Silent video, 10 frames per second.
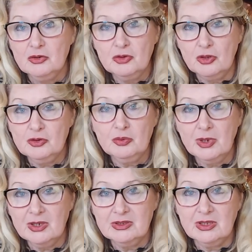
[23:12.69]
Don't
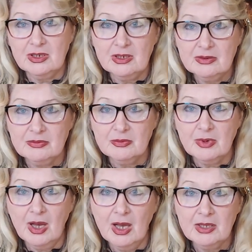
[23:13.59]
wear the
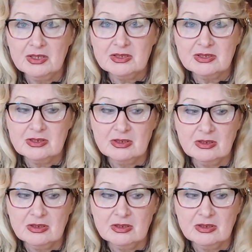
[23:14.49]
highest